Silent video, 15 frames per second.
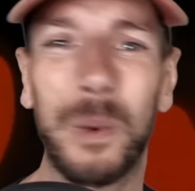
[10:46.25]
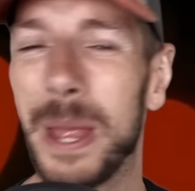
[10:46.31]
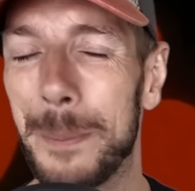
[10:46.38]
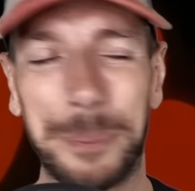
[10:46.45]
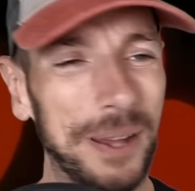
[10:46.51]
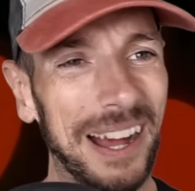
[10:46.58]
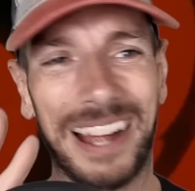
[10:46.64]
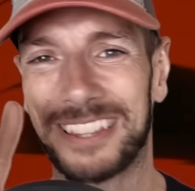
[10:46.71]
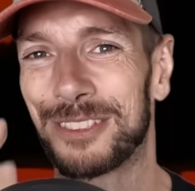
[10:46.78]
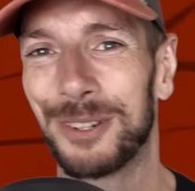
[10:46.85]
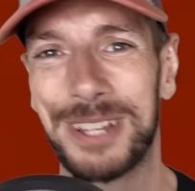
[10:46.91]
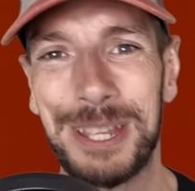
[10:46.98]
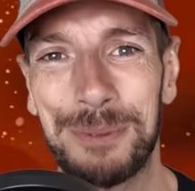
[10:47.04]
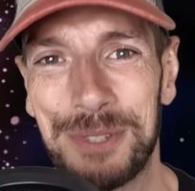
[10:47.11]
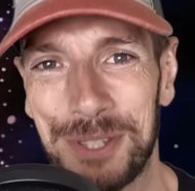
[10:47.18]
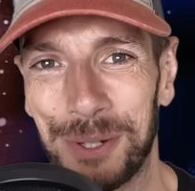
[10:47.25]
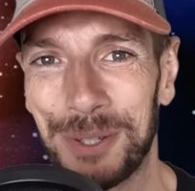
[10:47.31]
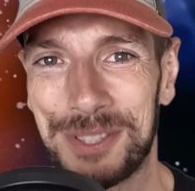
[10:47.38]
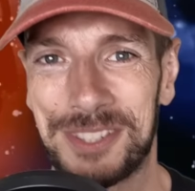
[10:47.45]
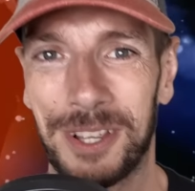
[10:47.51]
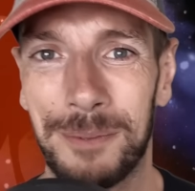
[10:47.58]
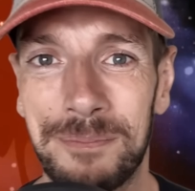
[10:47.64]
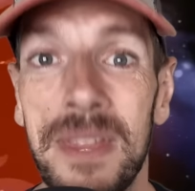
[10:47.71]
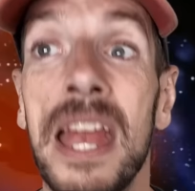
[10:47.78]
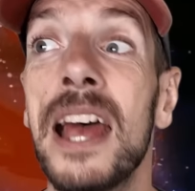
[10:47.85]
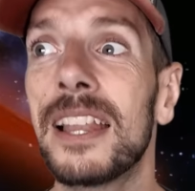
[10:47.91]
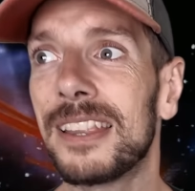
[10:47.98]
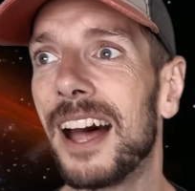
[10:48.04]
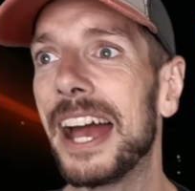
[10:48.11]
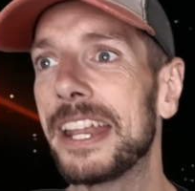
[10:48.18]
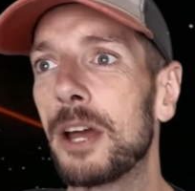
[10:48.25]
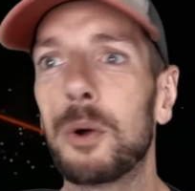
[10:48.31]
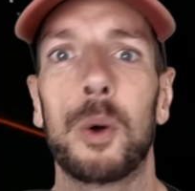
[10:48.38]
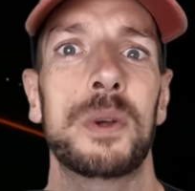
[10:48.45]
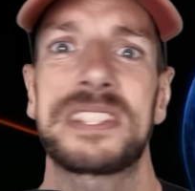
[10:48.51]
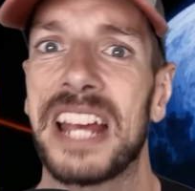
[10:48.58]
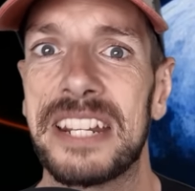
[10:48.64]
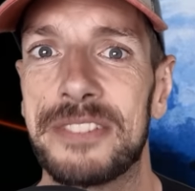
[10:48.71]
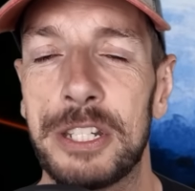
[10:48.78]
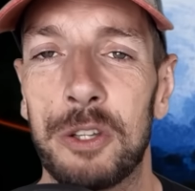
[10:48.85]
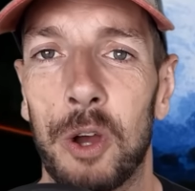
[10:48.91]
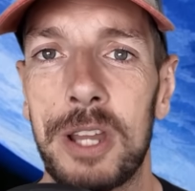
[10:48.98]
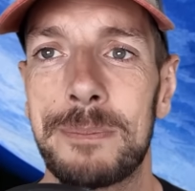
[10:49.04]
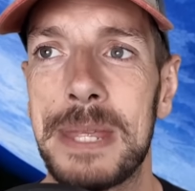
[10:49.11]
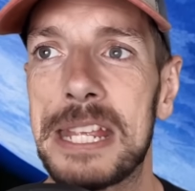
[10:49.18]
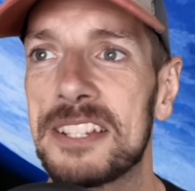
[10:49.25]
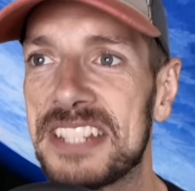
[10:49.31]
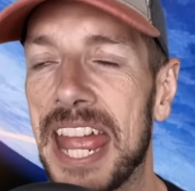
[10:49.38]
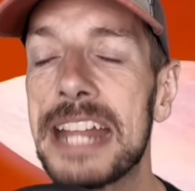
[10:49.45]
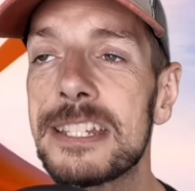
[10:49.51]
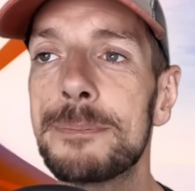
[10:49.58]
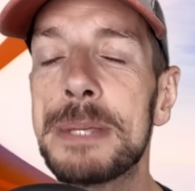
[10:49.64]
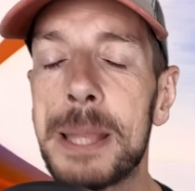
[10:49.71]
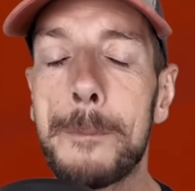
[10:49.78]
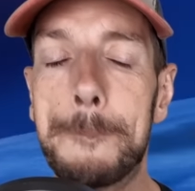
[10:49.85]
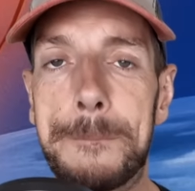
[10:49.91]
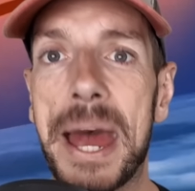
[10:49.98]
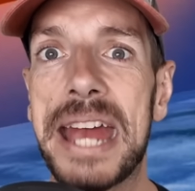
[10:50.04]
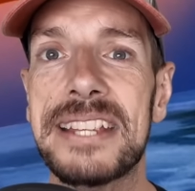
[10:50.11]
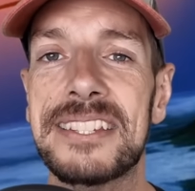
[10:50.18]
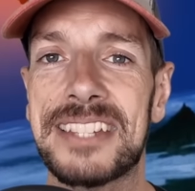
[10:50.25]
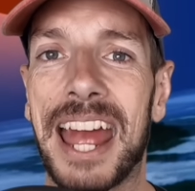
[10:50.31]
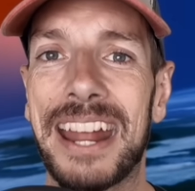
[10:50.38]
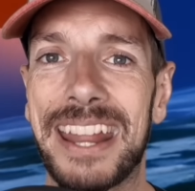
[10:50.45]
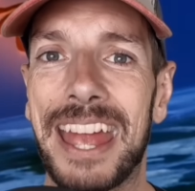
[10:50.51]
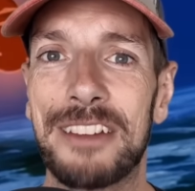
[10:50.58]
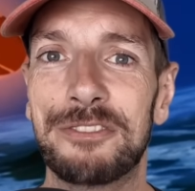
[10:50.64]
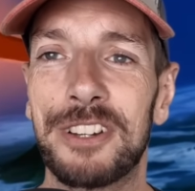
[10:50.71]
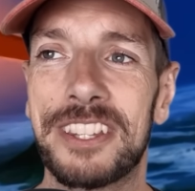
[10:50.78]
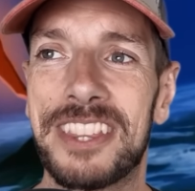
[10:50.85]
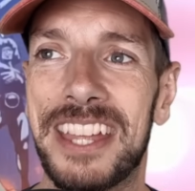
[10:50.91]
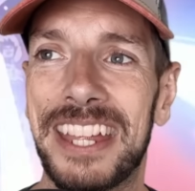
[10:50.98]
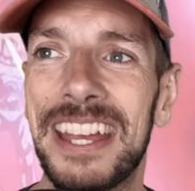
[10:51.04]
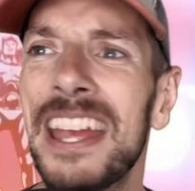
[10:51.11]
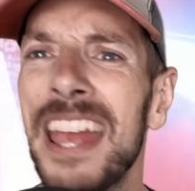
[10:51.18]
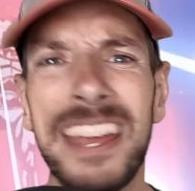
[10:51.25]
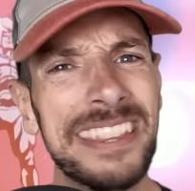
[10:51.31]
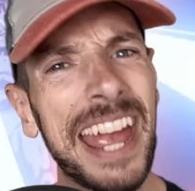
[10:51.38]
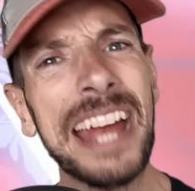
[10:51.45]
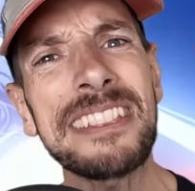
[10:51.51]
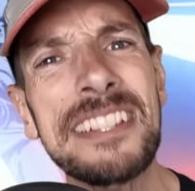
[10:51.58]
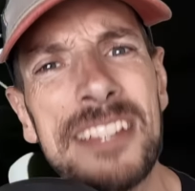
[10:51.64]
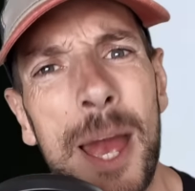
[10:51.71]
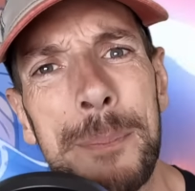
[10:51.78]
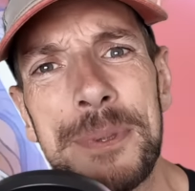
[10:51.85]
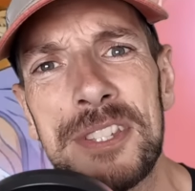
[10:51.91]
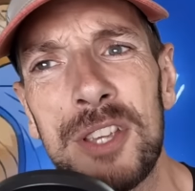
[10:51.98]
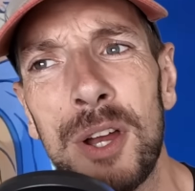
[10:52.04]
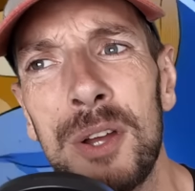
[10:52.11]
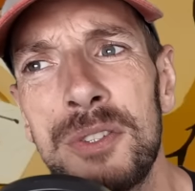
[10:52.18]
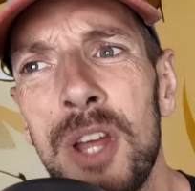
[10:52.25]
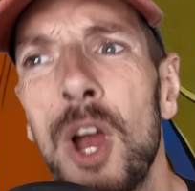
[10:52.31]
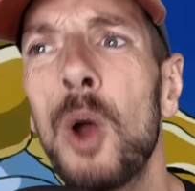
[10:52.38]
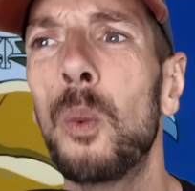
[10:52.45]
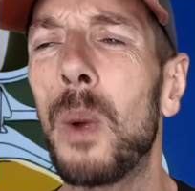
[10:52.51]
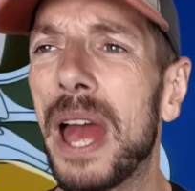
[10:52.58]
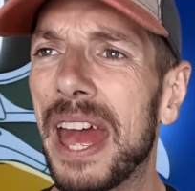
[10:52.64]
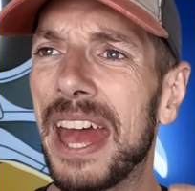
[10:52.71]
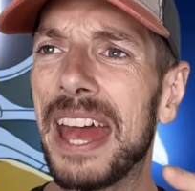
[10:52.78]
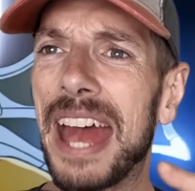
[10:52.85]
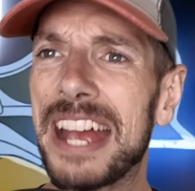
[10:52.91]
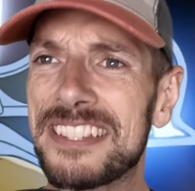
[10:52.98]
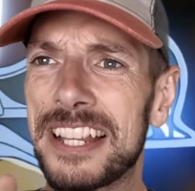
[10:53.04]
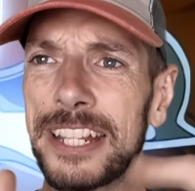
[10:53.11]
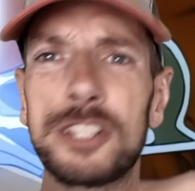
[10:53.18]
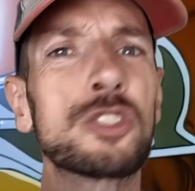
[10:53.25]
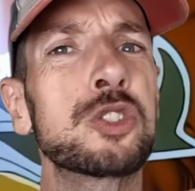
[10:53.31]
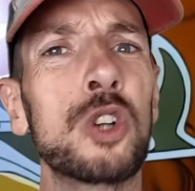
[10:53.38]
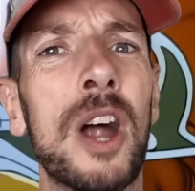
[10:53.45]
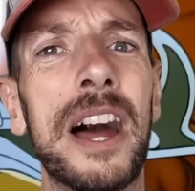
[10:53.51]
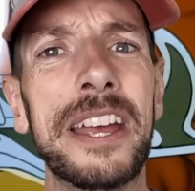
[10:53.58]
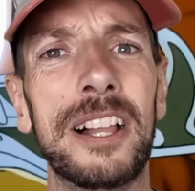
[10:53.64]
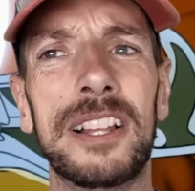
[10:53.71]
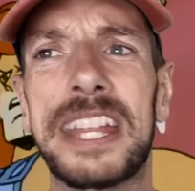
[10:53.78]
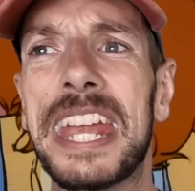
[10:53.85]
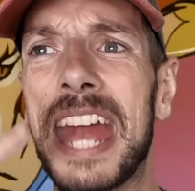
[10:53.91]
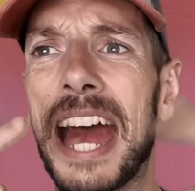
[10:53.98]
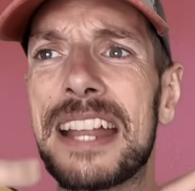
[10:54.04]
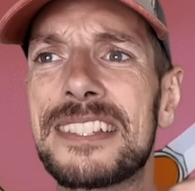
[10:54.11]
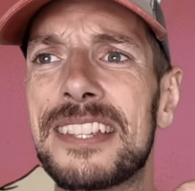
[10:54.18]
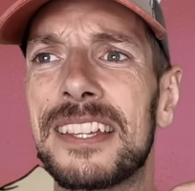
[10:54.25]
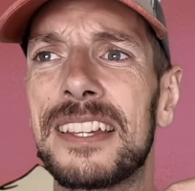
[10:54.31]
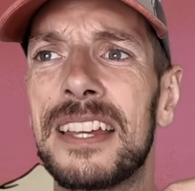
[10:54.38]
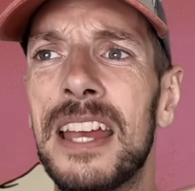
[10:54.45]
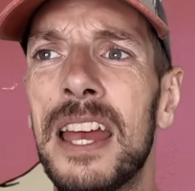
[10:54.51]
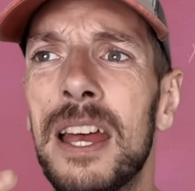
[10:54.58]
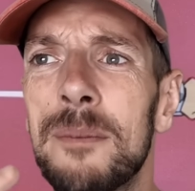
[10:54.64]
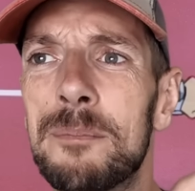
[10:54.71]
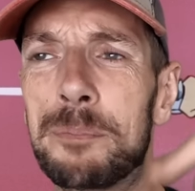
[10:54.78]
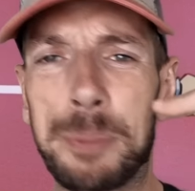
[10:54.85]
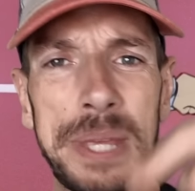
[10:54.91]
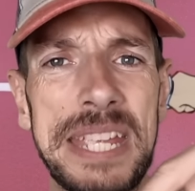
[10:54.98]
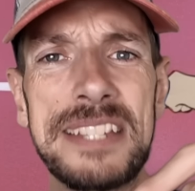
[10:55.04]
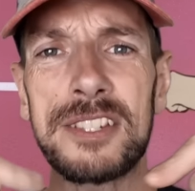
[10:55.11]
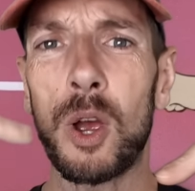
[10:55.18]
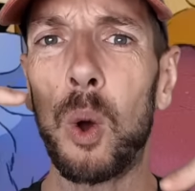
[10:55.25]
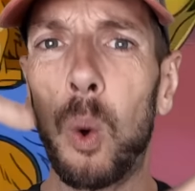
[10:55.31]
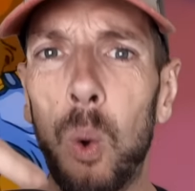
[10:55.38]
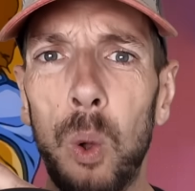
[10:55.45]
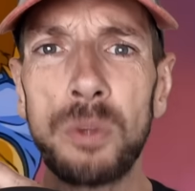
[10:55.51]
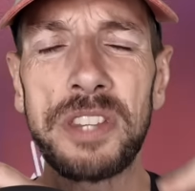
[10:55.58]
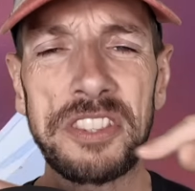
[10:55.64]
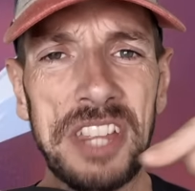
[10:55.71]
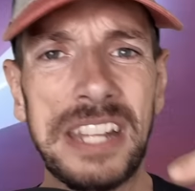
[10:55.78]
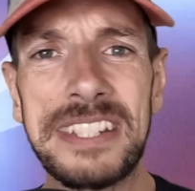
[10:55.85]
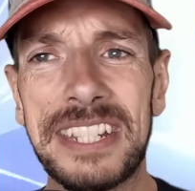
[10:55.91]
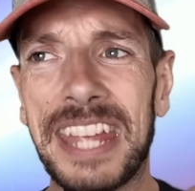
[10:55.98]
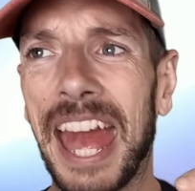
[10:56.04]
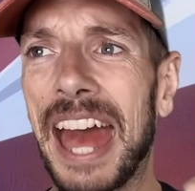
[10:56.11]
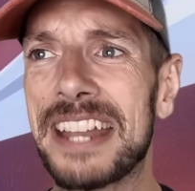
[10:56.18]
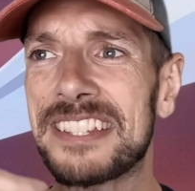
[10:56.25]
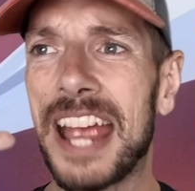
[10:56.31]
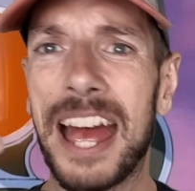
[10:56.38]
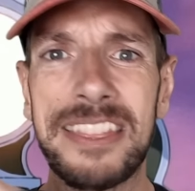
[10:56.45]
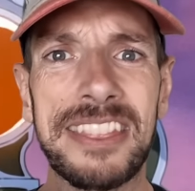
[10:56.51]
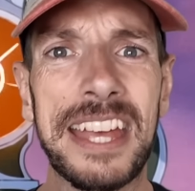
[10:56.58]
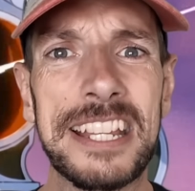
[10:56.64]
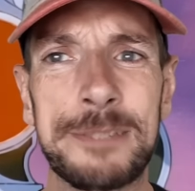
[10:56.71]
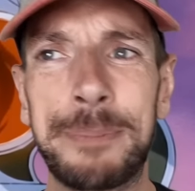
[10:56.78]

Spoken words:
whip, I thought he was awesome. Lion-O always kind of annoyed me because he had to be the best at everything. They had this episode where, as like a trial, he had to beat all the Thundercats at their